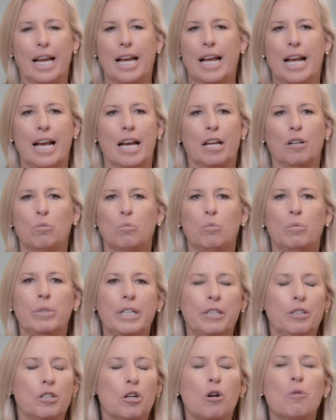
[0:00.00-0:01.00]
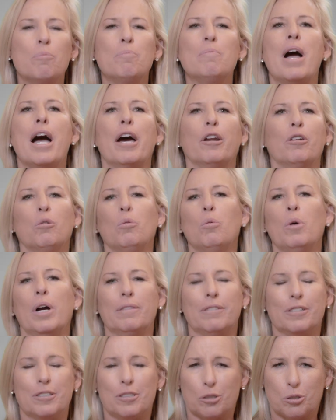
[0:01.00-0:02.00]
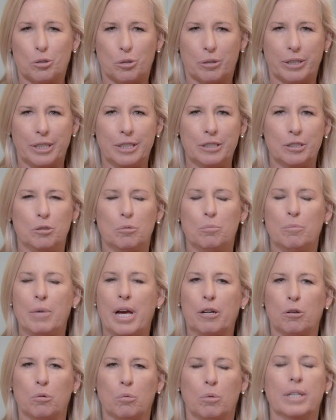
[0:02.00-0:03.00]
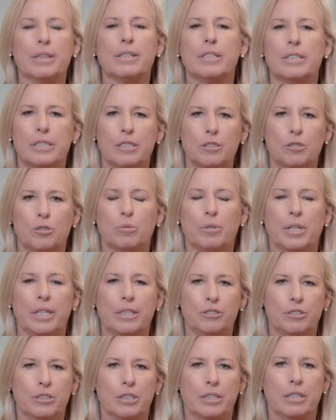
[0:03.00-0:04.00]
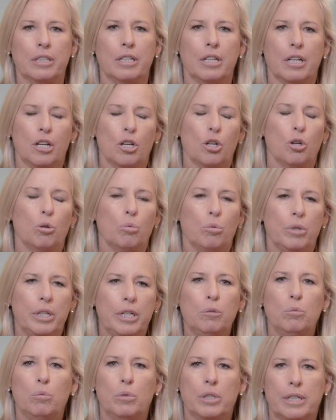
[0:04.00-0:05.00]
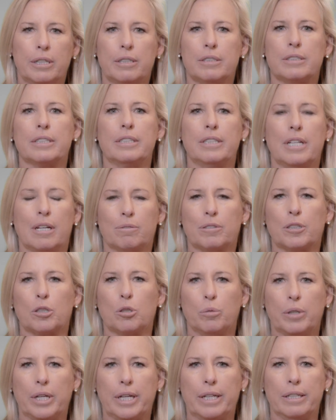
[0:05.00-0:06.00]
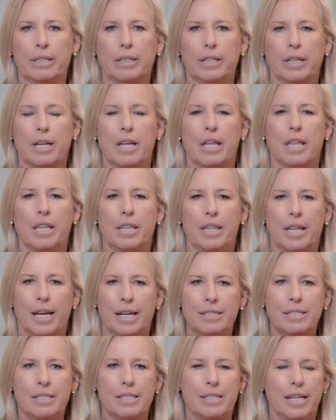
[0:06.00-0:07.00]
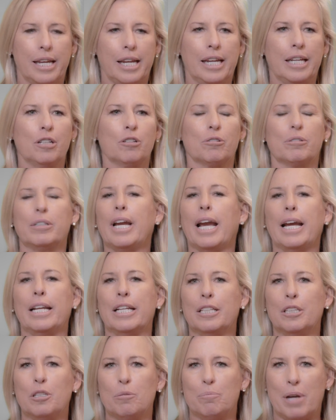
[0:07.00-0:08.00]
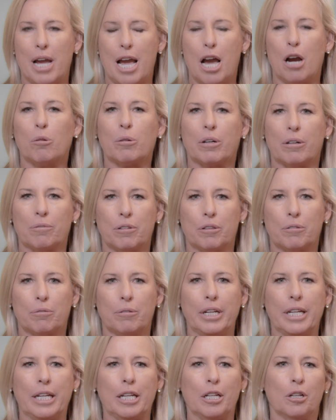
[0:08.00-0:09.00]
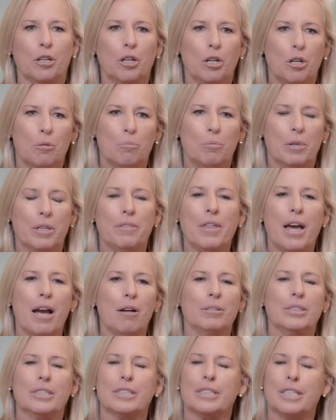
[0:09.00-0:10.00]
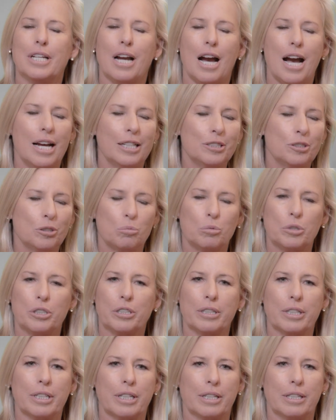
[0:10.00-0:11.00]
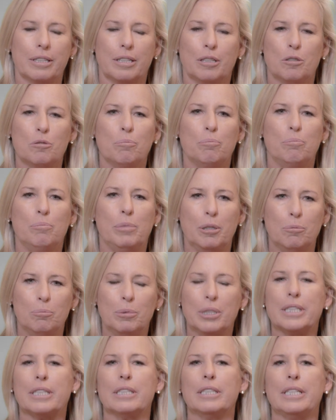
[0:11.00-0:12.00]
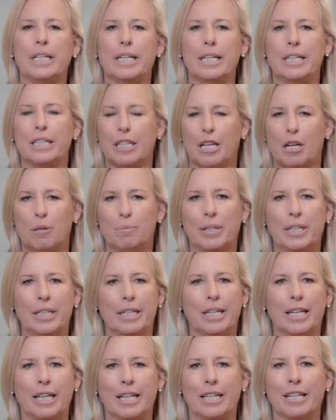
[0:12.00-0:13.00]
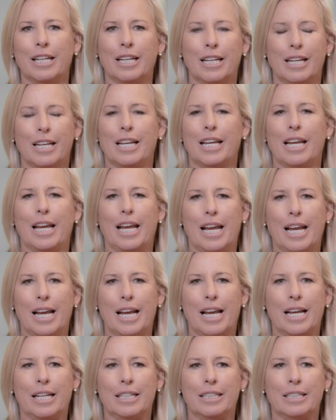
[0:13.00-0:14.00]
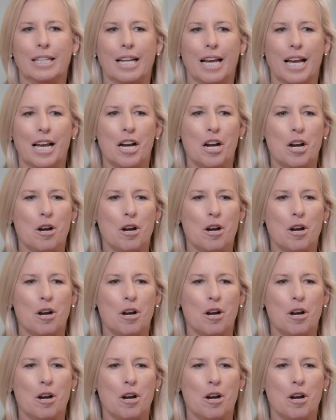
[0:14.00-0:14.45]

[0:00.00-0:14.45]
and we, no matter what the score is, no matter what the situation, we will never quit. Thus, they created the power of three, but that was God's work, biblically coming in, and